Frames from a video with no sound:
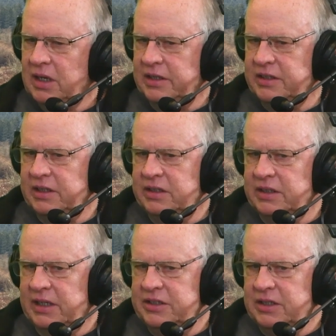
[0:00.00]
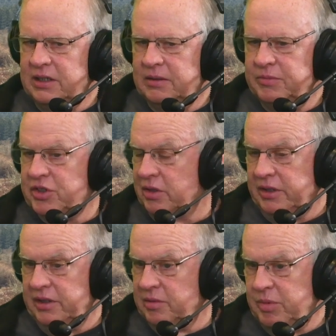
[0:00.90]
I think that
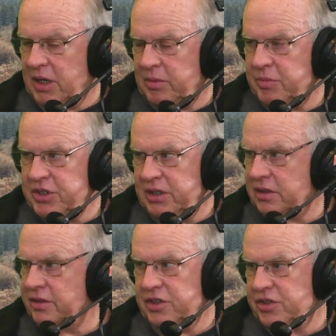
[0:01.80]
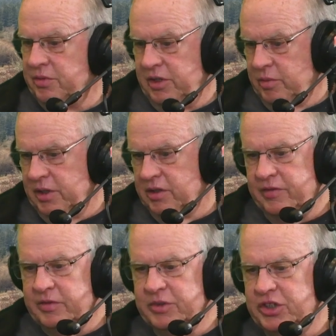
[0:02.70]
certainly there are problems here, and there's, we
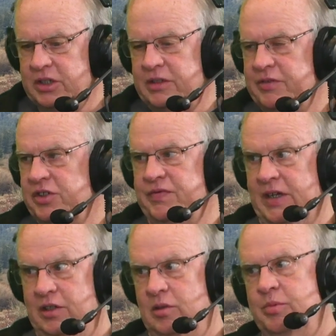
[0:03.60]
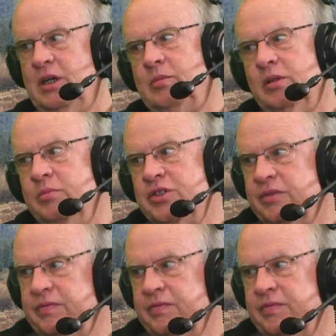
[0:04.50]
learned from the sheriff there's fentanyl problems,